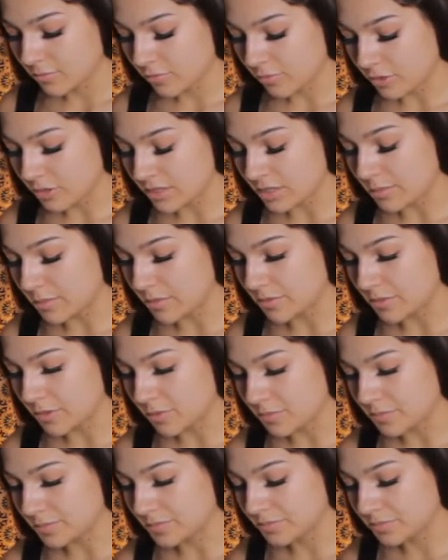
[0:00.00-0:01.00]
For some of
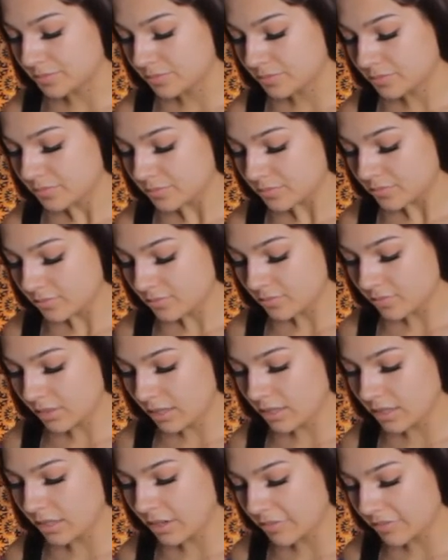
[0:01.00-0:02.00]
you.
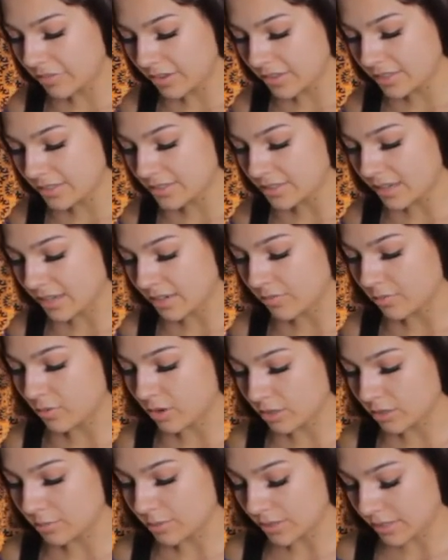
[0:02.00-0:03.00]
Clarify this Knight of
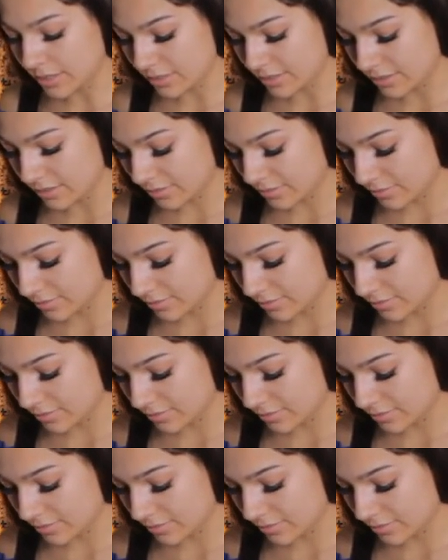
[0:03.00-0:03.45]
Water, please.